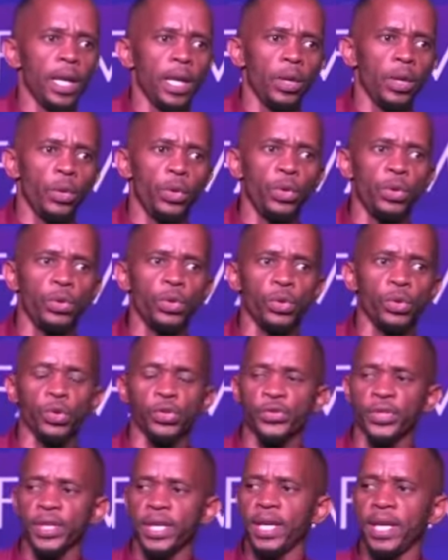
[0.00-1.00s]
you
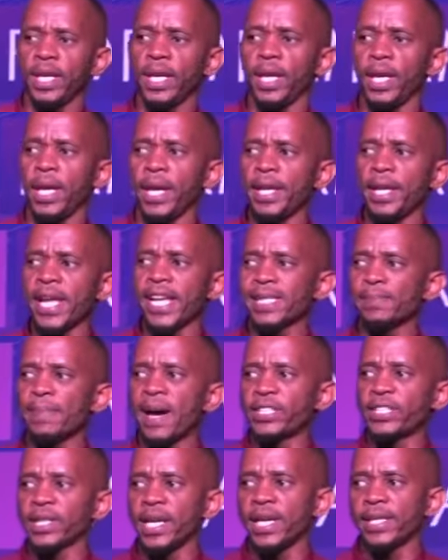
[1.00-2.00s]
see, in as
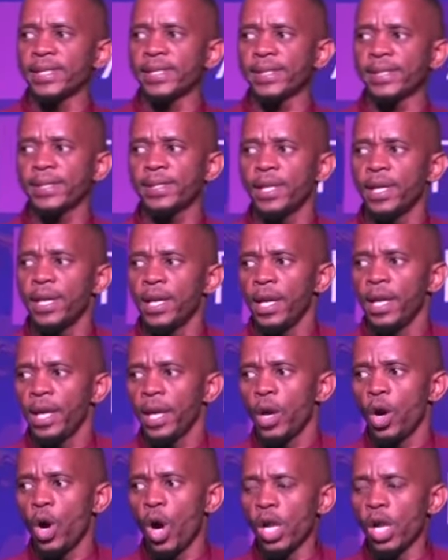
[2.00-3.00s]
much as
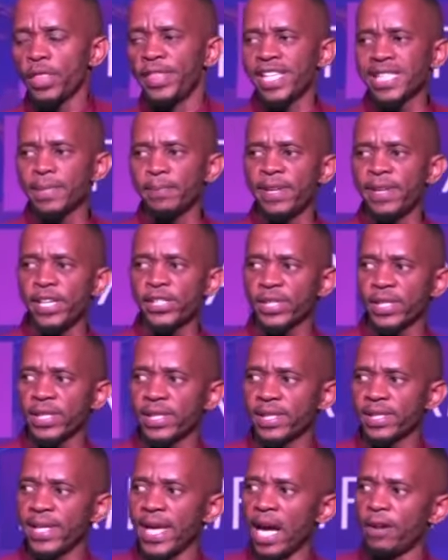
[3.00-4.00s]
all these
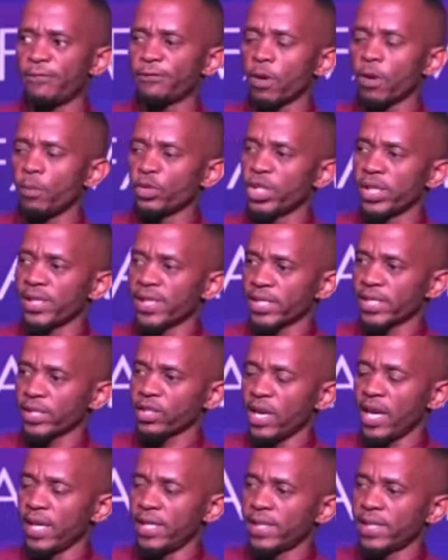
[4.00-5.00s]
ministries they are from Jesus
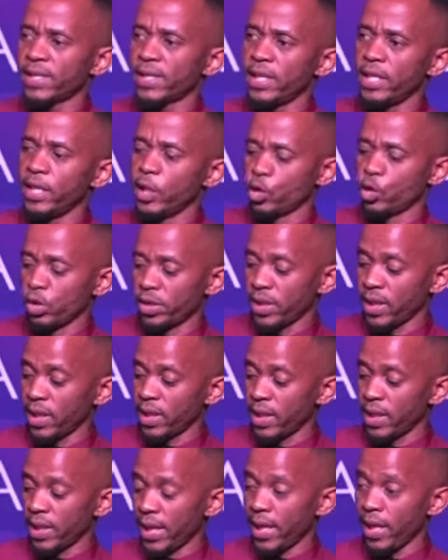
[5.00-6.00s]
Christ,
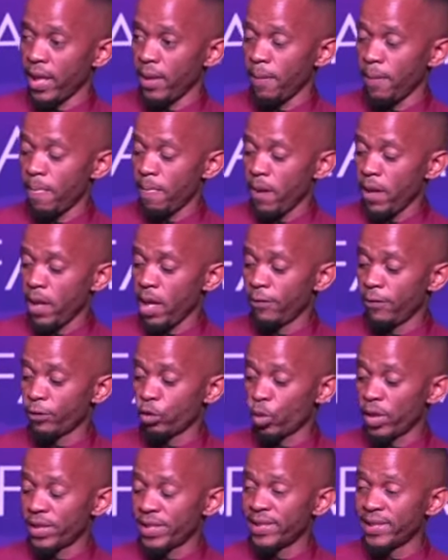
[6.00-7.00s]
including le
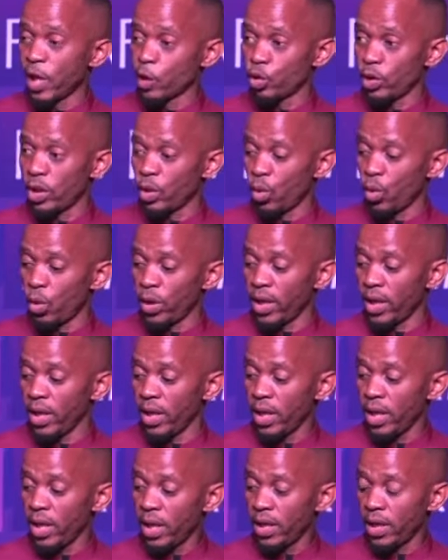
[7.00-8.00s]
engifuna ukuthi ntangidlule kuye,
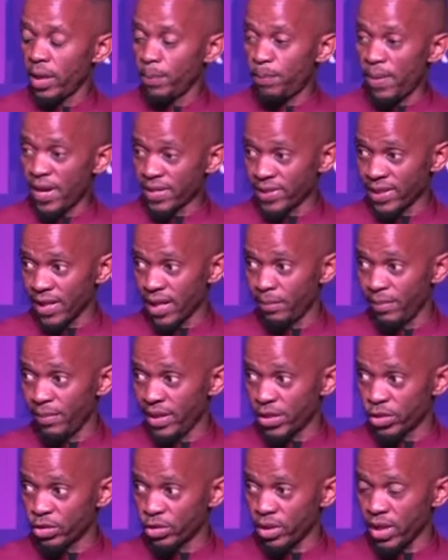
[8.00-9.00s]
a pastoral
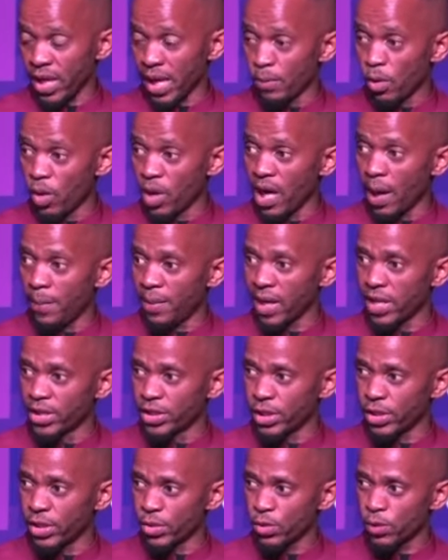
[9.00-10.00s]
ministry. Alibonge igama lika
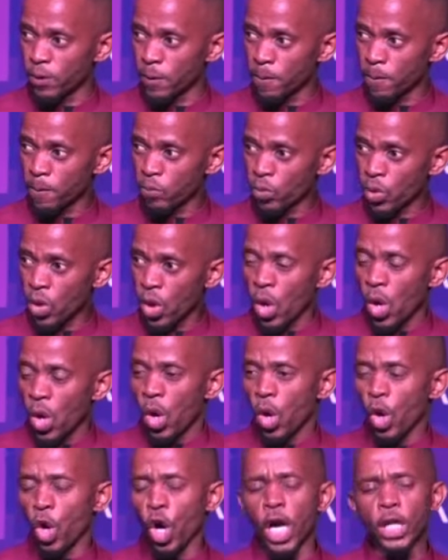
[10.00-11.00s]
Jesu.
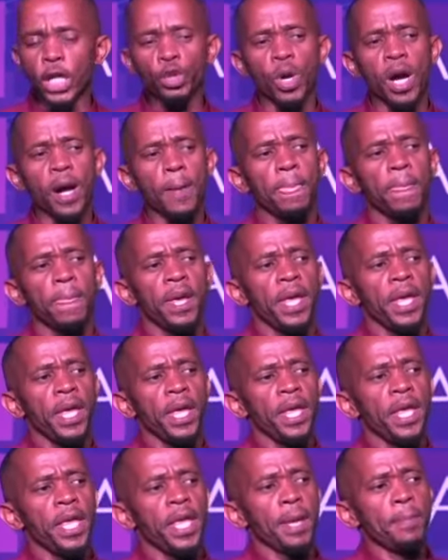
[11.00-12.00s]
Kodwa
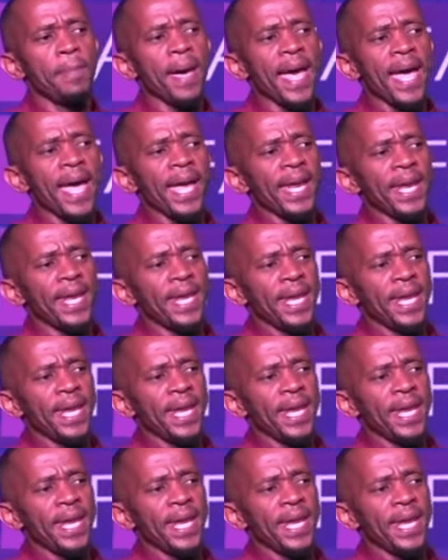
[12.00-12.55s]
ibe